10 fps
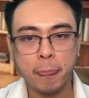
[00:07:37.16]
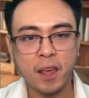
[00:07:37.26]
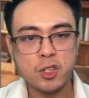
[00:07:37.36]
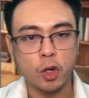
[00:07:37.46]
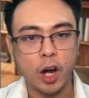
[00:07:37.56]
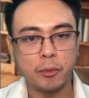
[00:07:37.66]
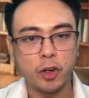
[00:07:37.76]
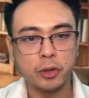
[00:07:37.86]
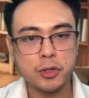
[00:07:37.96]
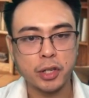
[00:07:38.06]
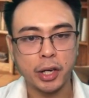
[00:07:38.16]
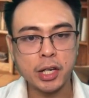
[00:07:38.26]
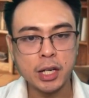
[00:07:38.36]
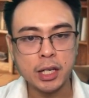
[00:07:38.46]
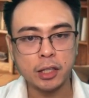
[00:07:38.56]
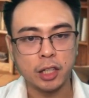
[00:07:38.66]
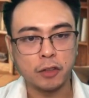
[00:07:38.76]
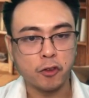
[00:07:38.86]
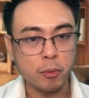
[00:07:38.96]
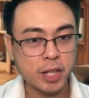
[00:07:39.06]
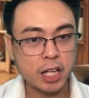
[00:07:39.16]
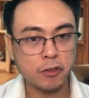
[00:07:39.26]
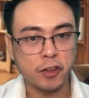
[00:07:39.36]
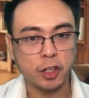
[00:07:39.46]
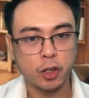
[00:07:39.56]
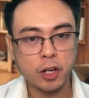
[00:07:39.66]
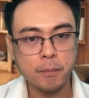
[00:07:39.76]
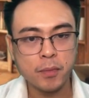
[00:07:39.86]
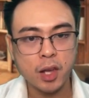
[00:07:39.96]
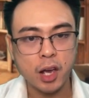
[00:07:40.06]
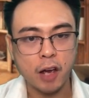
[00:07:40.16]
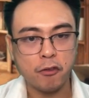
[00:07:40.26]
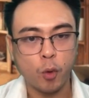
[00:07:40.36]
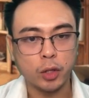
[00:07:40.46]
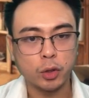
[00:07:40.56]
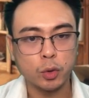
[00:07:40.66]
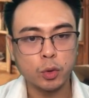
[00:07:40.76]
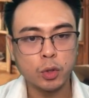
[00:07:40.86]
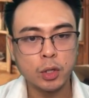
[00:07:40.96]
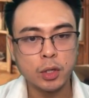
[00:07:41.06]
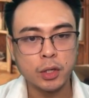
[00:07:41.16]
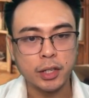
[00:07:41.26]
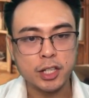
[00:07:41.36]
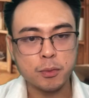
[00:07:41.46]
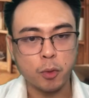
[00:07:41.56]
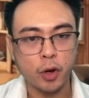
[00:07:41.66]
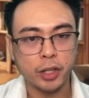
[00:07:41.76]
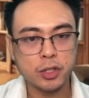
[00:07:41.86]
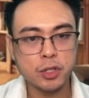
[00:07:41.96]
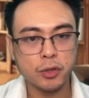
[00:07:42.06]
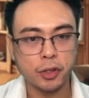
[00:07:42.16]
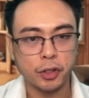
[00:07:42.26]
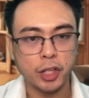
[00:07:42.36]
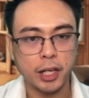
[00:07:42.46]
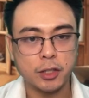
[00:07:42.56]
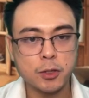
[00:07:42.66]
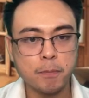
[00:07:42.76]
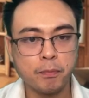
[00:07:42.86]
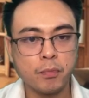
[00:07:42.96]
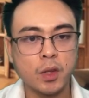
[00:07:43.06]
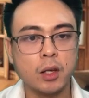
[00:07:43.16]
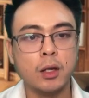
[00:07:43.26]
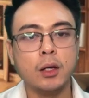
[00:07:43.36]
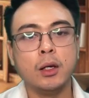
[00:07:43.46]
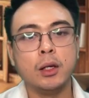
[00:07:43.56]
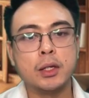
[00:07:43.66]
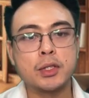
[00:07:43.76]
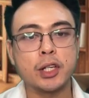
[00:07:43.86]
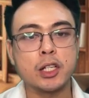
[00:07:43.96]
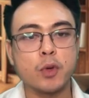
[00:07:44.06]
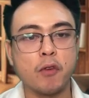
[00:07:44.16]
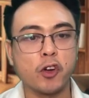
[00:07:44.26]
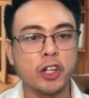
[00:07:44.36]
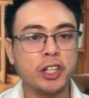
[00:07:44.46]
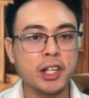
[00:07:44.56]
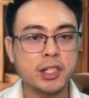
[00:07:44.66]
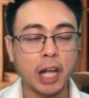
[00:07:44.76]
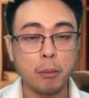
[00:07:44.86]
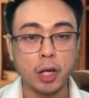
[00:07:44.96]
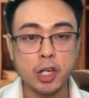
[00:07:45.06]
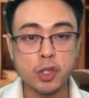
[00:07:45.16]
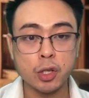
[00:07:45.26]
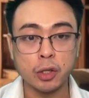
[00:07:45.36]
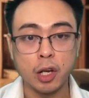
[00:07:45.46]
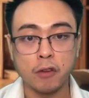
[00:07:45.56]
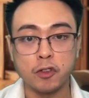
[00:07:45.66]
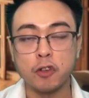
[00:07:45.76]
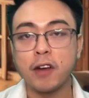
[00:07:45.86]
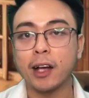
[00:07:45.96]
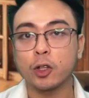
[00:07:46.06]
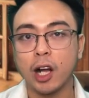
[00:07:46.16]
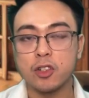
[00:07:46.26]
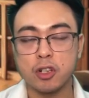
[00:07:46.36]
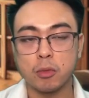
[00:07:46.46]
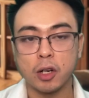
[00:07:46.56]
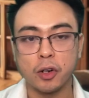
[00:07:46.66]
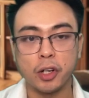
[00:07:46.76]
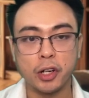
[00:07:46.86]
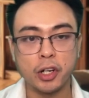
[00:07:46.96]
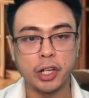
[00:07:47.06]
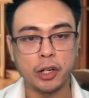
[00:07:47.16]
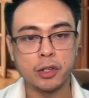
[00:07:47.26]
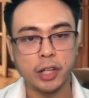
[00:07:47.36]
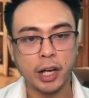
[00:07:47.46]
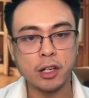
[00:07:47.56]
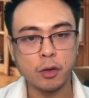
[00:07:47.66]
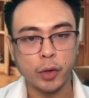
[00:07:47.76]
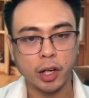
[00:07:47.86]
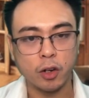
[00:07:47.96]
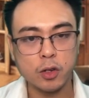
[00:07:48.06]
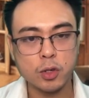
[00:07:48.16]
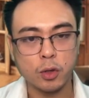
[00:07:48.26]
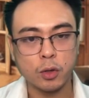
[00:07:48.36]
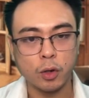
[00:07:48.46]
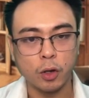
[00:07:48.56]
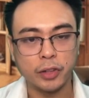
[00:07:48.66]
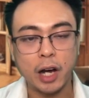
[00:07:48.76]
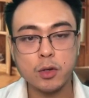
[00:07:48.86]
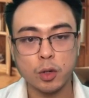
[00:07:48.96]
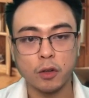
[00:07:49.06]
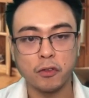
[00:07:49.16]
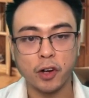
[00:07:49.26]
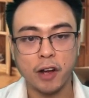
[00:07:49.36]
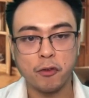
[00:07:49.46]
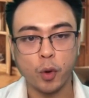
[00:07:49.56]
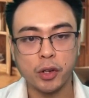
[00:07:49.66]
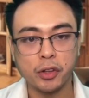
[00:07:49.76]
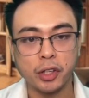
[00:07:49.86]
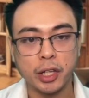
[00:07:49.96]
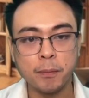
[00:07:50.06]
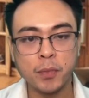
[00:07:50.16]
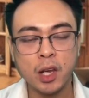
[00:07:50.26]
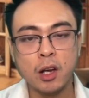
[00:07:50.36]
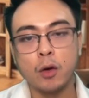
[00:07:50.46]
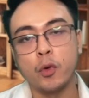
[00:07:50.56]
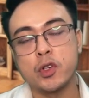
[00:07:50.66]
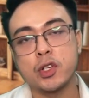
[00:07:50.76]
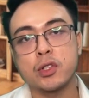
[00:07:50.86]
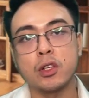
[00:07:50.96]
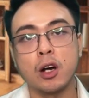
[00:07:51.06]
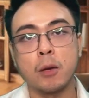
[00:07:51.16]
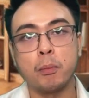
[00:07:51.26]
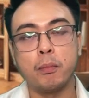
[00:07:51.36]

So I'm going to say that from that figure, F12 is 0.38. Since we have already established the view factor algebra earlier here, then we can also now solve for F13, which is the